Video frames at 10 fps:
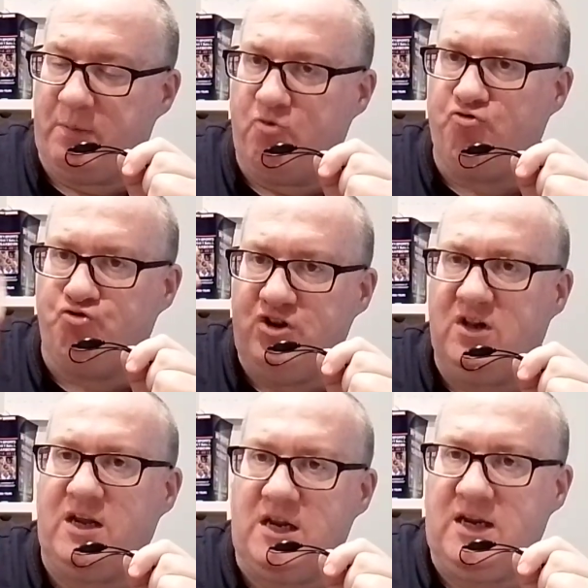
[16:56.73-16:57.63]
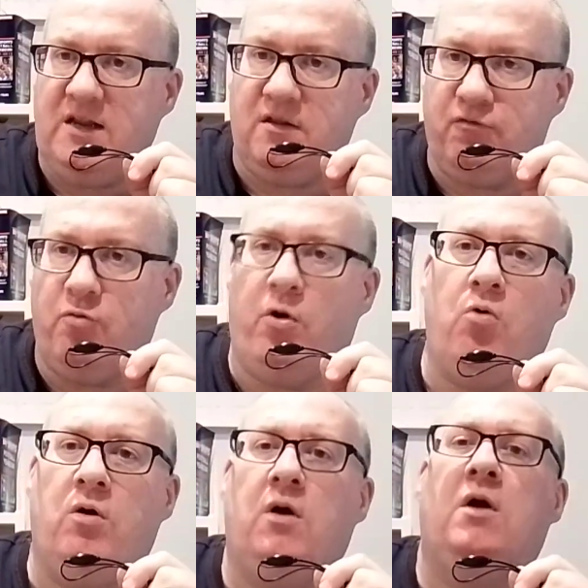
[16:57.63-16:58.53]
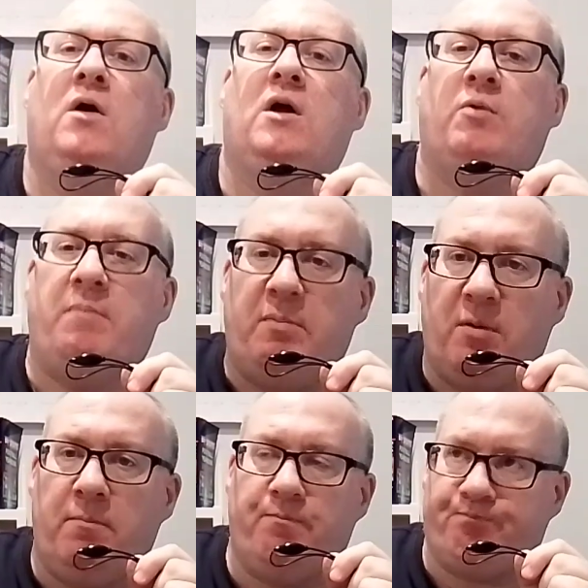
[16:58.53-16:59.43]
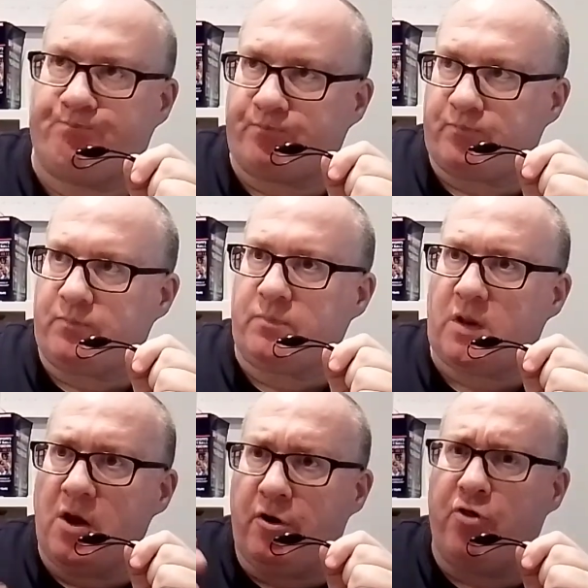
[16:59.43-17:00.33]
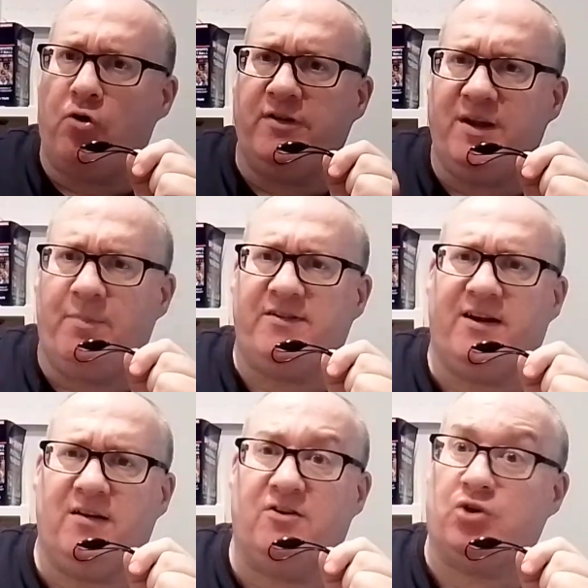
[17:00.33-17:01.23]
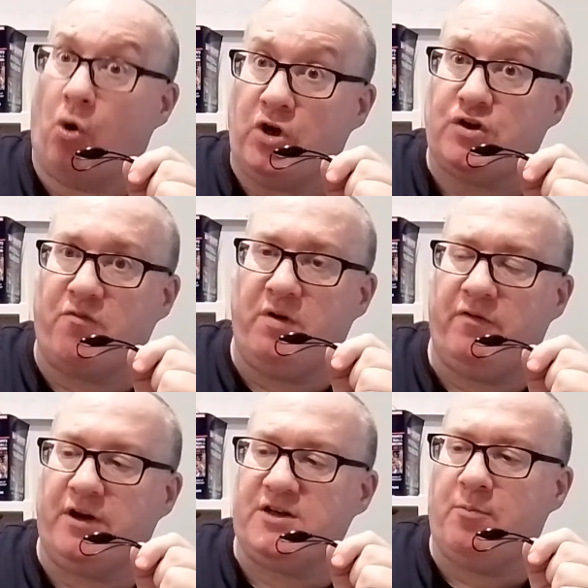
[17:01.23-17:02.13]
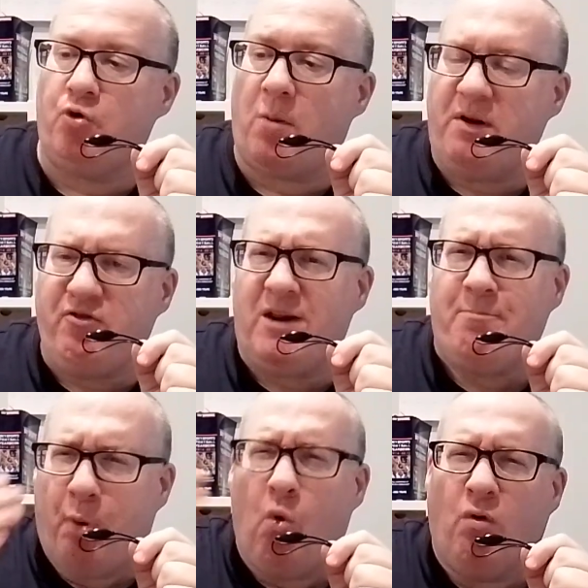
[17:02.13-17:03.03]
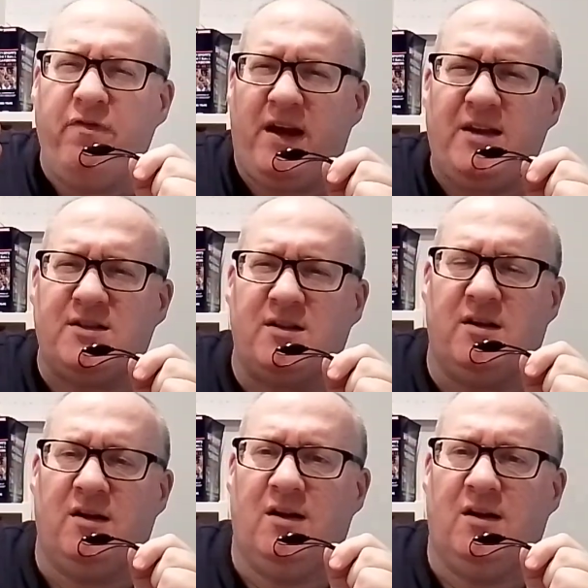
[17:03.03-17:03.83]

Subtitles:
People really need the football. When people are in authority, in particular Scottish Government, for example, are being really pole-faced